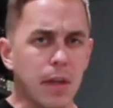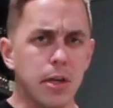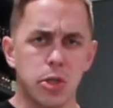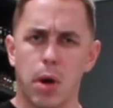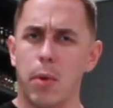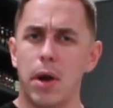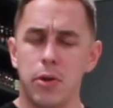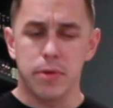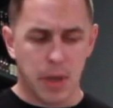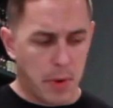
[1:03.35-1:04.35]
So what I want
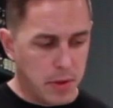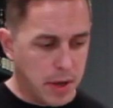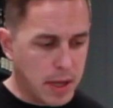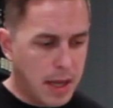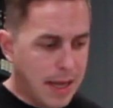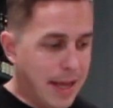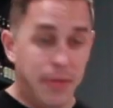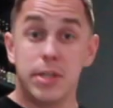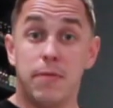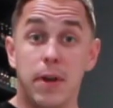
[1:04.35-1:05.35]
is I want to look in
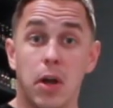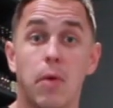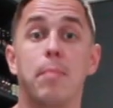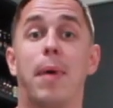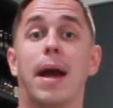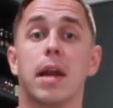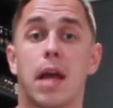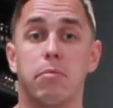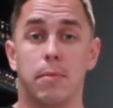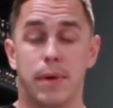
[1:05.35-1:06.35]
this video back at a
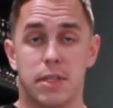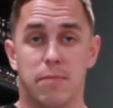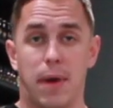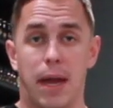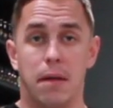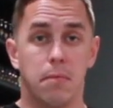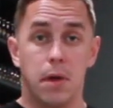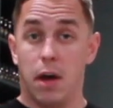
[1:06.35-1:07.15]
couple months of my,